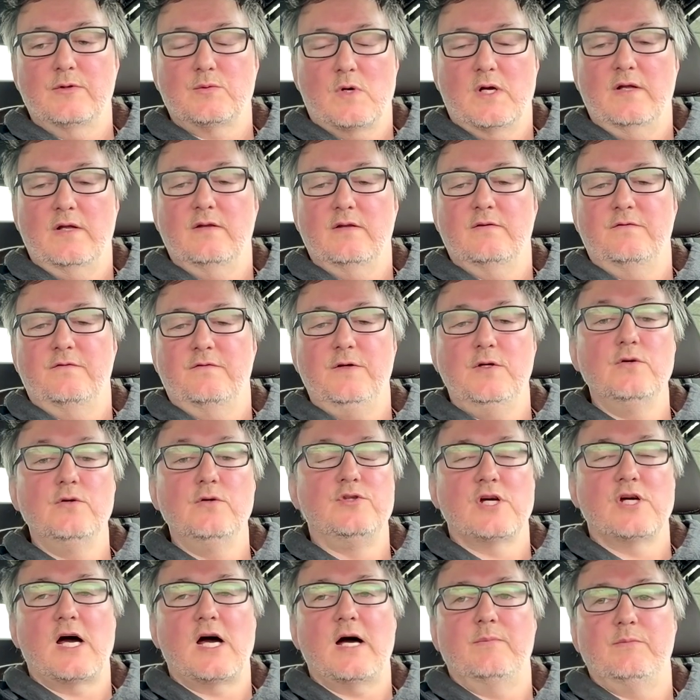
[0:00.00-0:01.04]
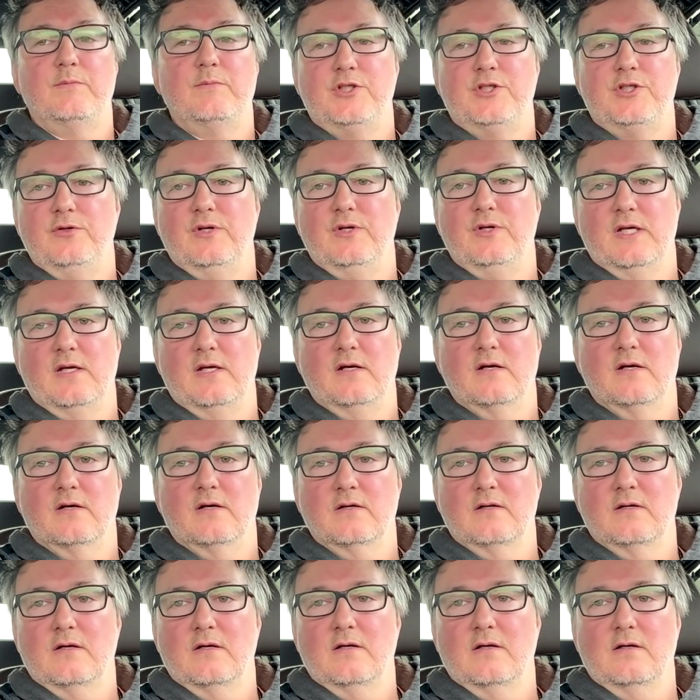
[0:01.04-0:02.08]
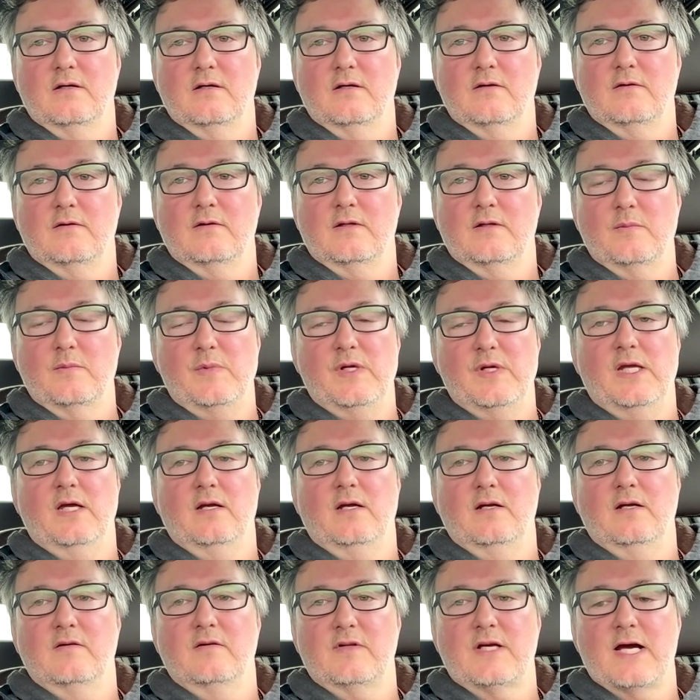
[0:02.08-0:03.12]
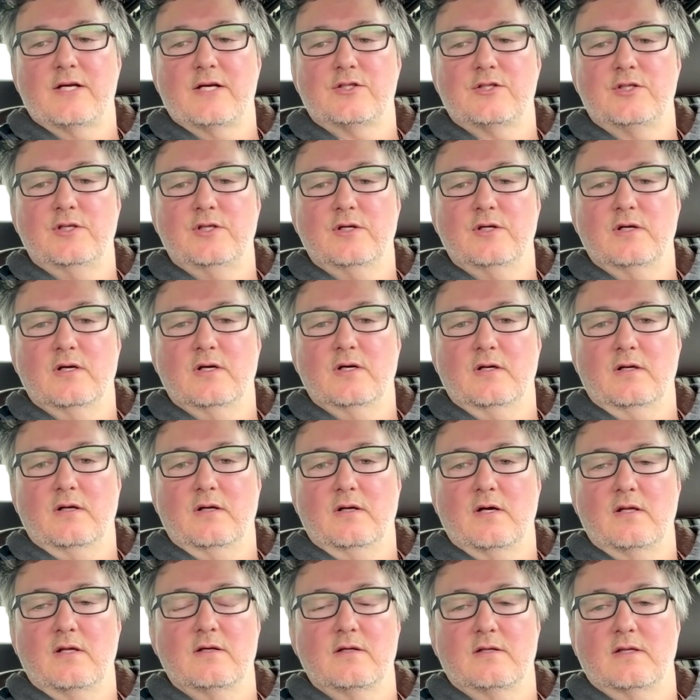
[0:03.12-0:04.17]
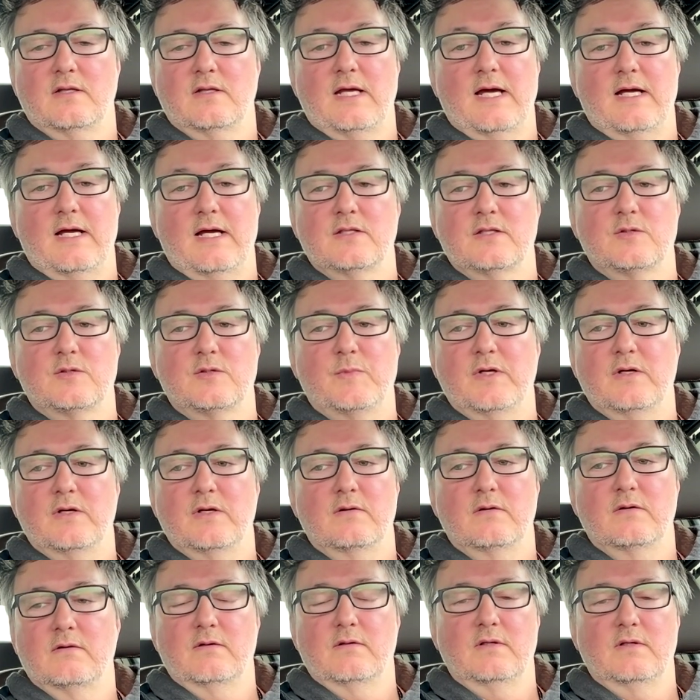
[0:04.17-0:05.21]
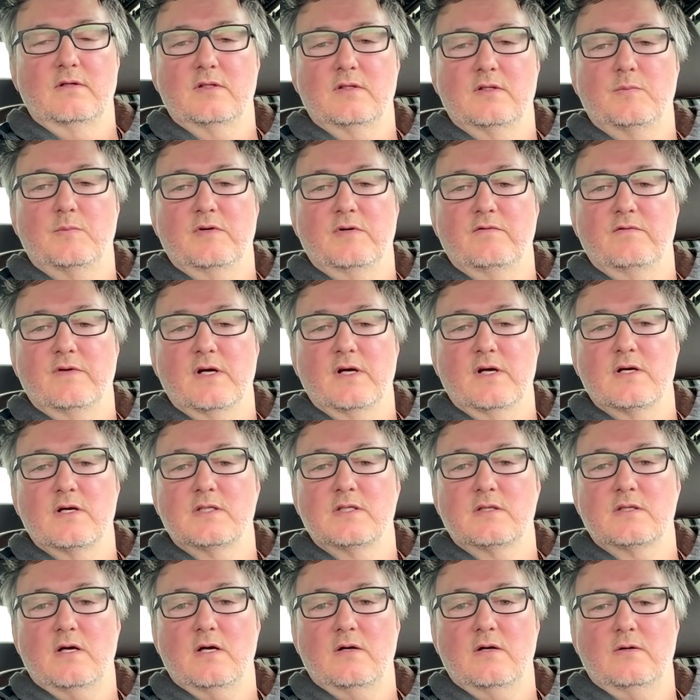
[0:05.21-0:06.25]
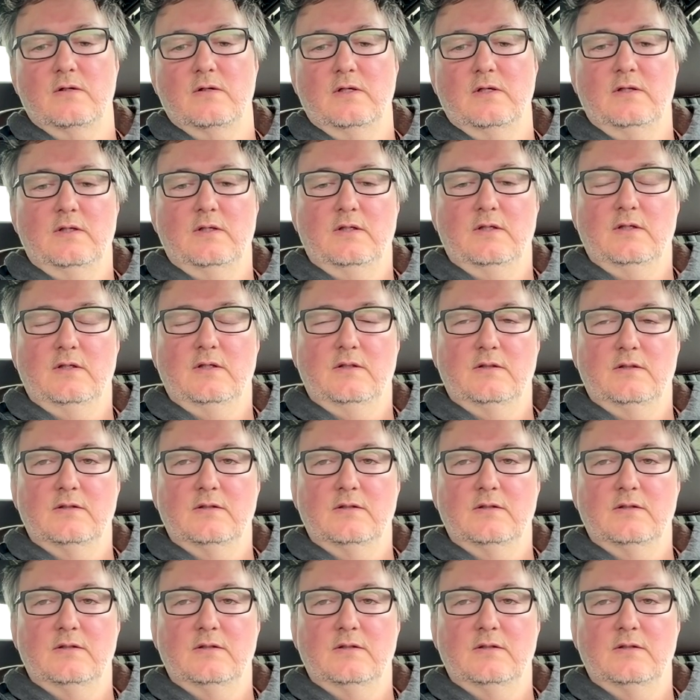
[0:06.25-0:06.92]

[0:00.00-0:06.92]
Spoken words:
that was one of the few jobs shooting here the beginning of last year. And other than that, it's been very slow.